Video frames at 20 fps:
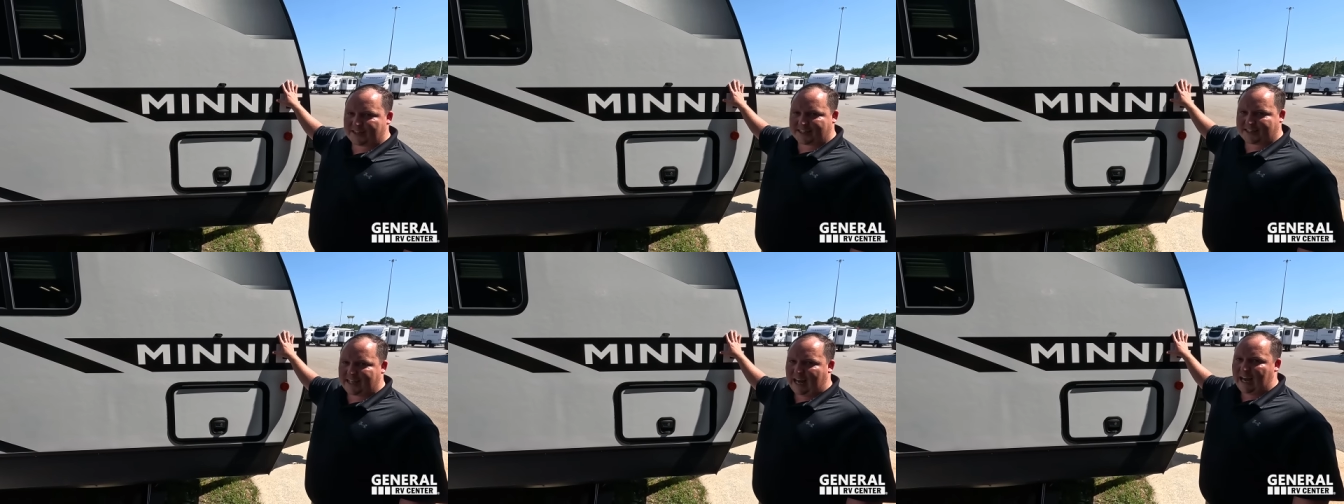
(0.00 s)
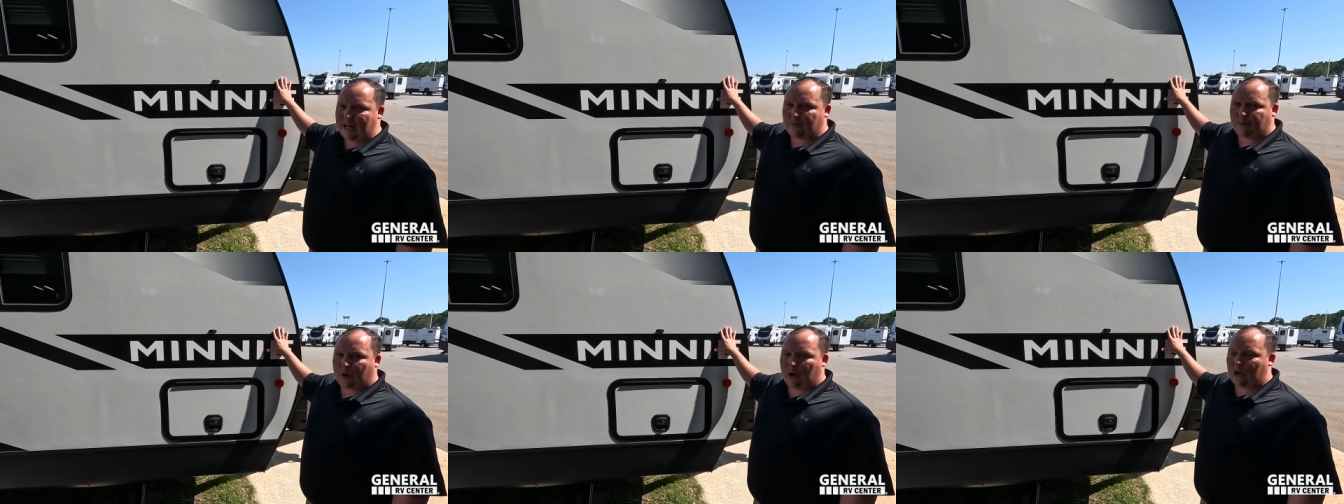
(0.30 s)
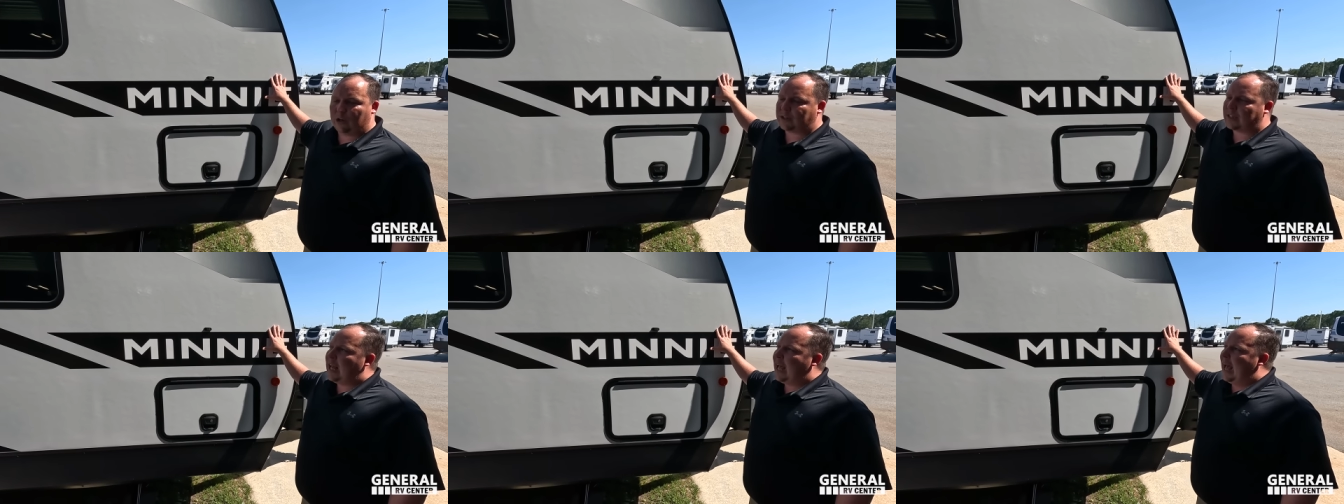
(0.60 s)
for the
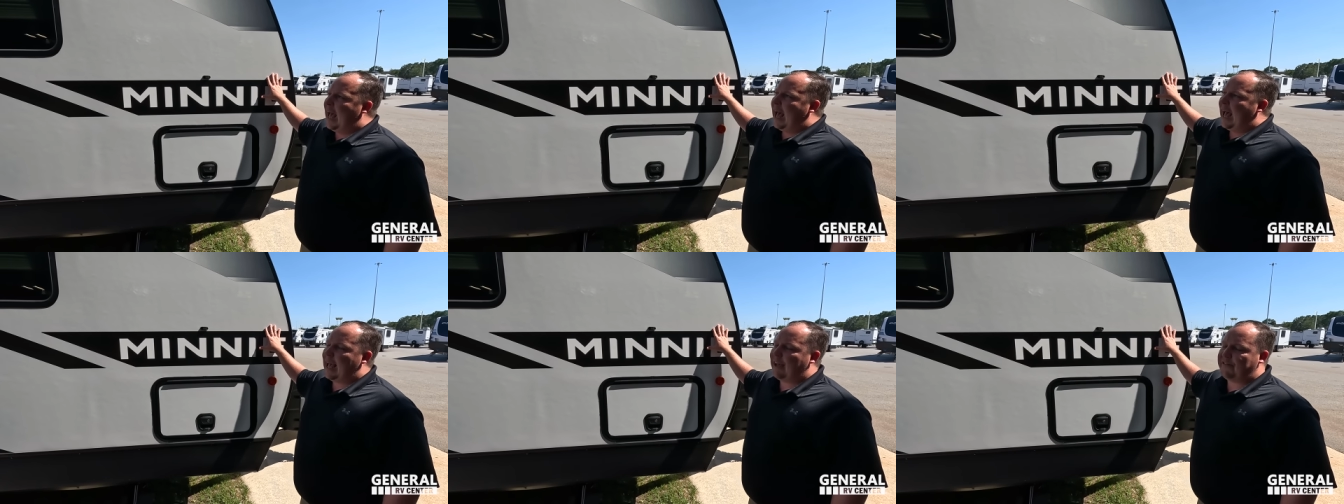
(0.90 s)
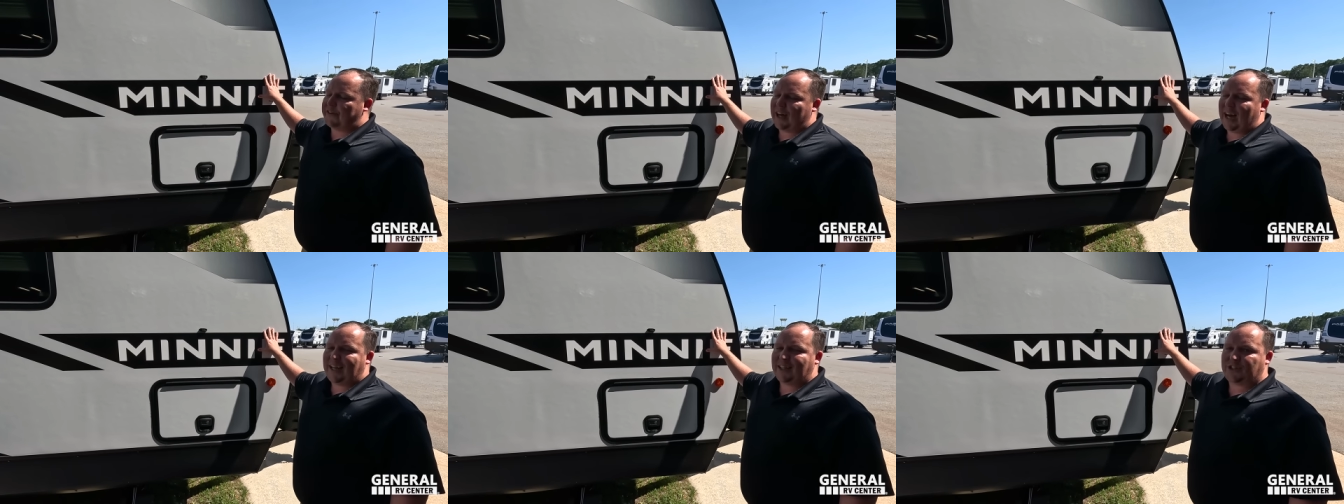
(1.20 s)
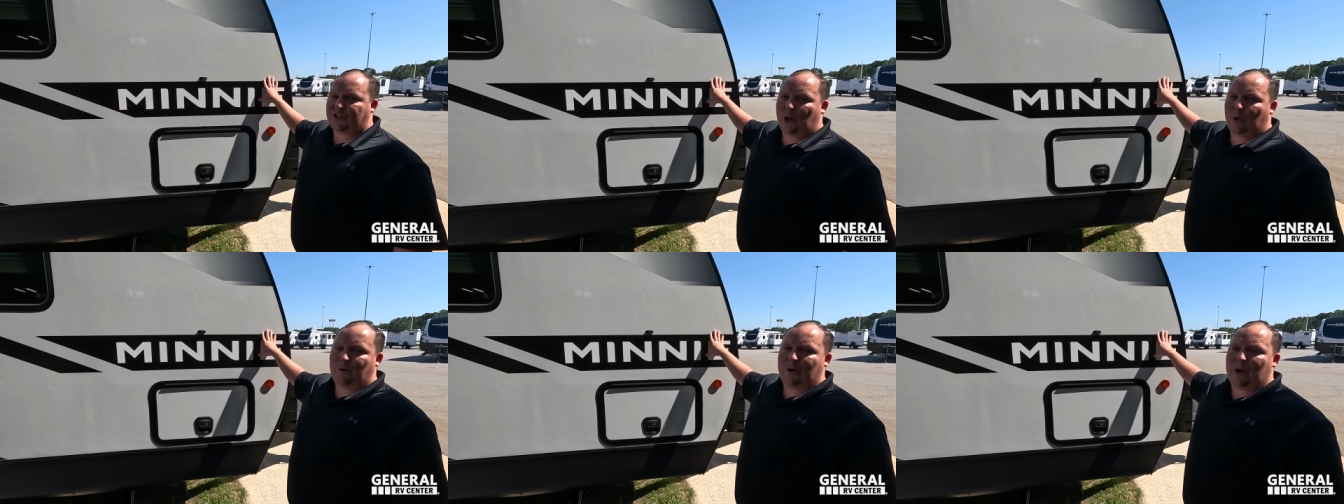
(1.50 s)
sidewalls. If you
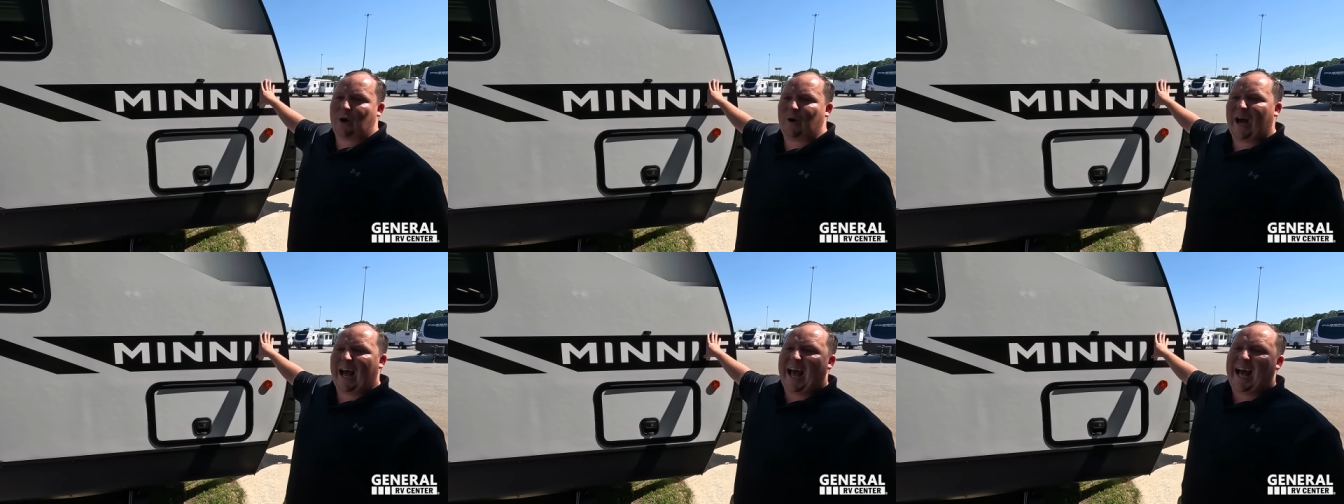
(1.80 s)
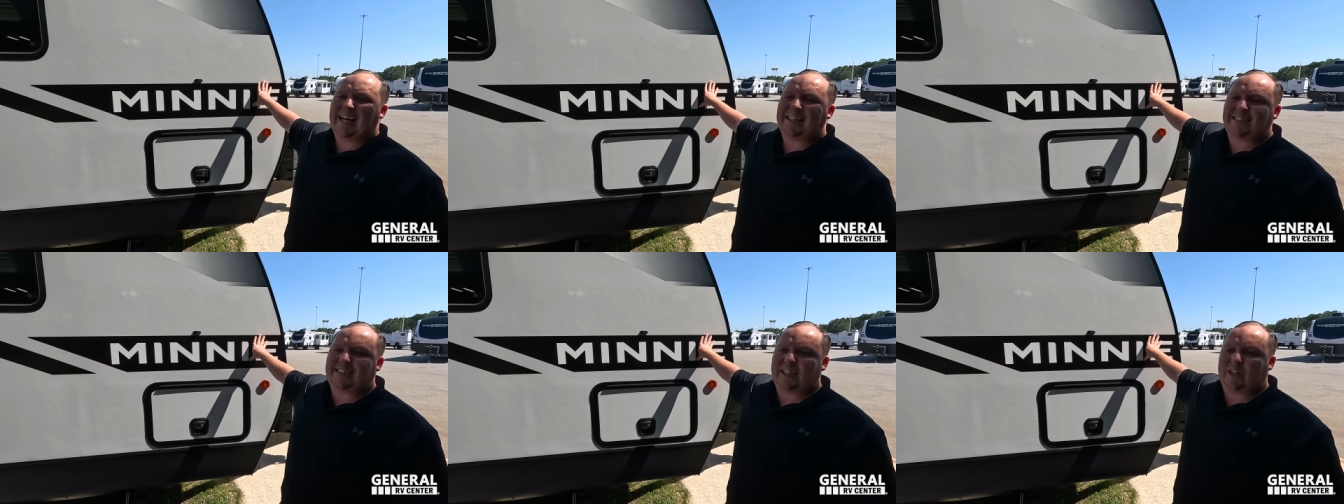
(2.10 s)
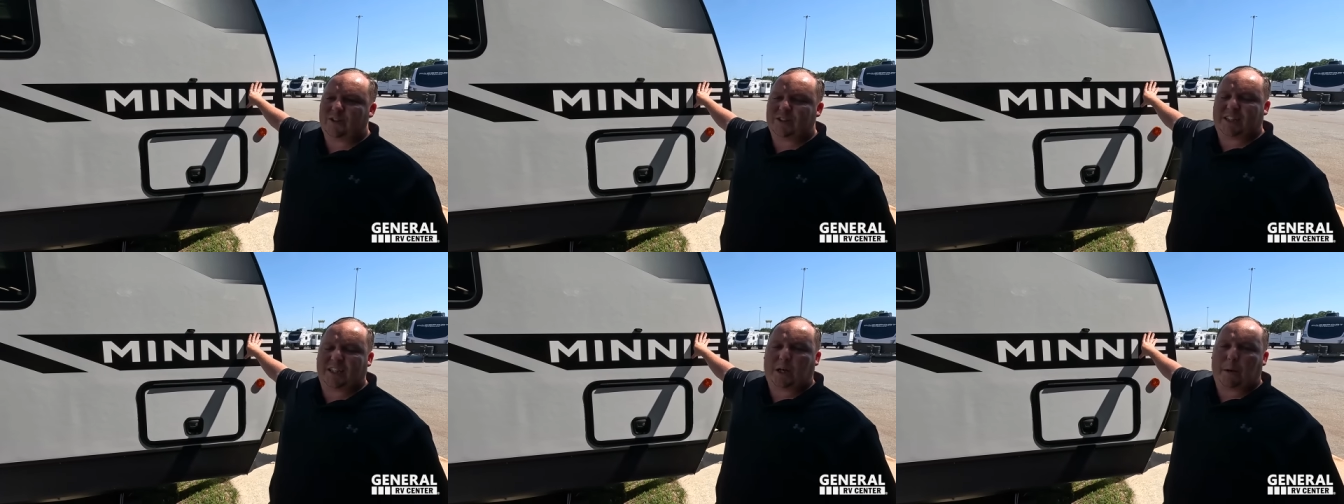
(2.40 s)
guys don't know,
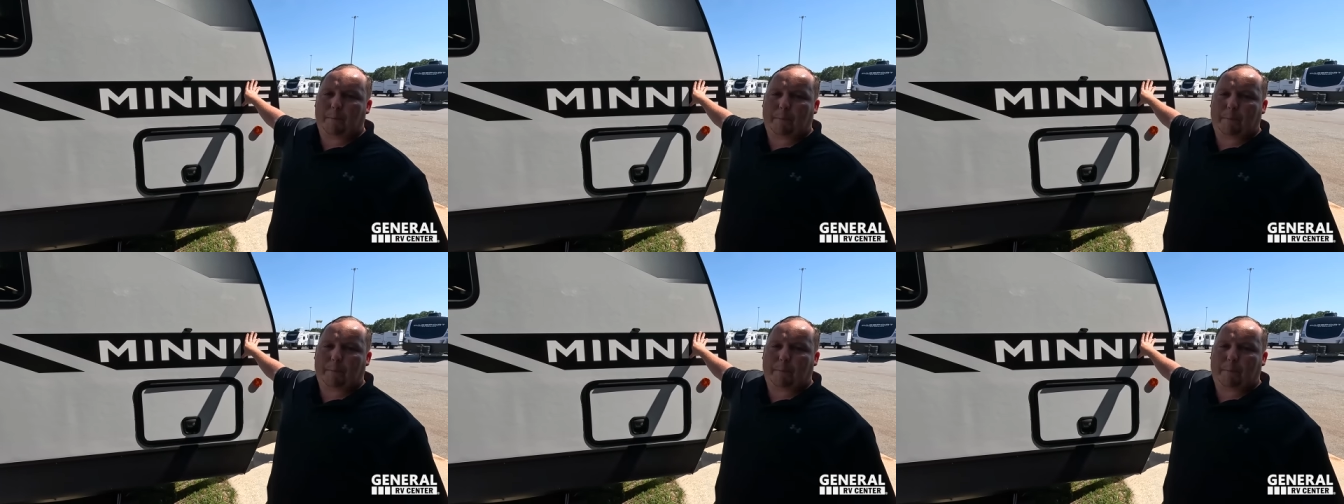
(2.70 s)
Azdel is a